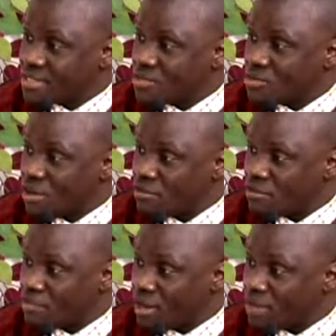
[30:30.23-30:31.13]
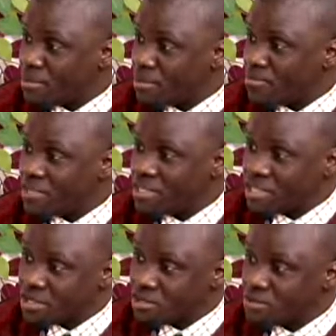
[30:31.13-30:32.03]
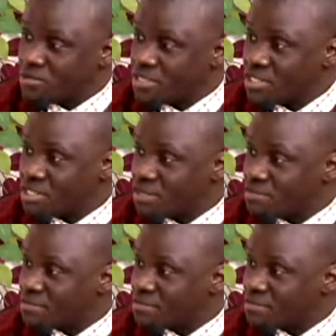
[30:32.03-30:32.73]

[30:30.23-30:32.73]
You have a problem, they take you to the chief.